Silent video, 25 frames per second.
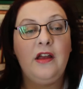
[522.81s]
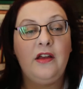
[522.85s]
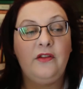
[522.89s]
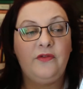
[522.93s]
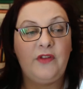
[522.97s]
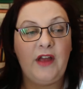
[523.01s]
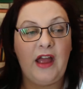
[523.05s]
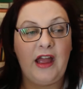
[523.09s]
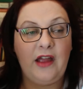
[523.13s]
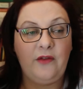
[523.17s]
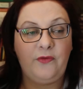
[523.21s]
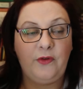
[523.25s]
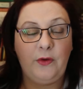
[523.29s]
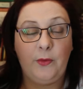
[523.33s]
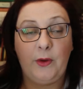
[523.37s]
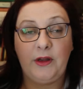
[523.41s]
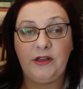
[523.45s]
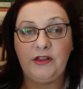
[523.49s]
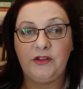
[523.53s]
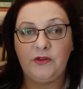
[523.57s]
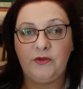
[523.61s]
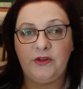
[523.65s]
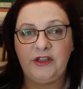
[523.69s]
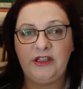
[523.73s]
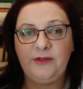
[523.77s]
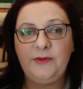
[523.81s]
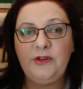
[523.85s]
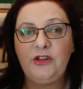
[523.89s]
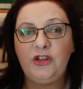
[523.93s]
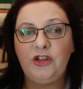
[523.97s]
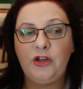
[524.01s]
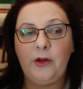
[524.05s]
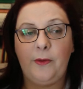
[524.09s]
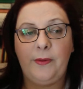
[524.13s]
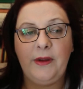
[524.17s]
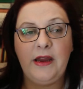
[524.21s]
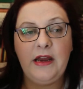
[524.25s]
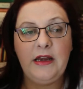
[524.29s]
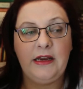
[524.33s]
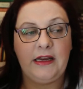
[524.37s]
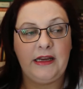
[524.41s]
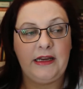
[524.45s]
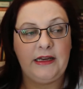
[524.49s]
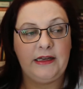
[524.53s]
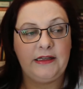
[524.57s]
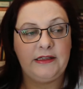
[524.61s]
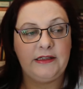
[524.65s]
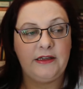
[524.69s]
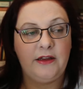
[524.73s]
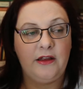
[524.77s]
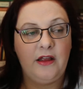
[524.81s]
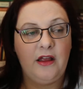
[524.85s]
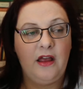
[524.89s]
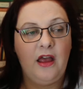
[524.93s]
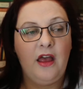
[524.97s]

for everyone's Christmas shopping needs.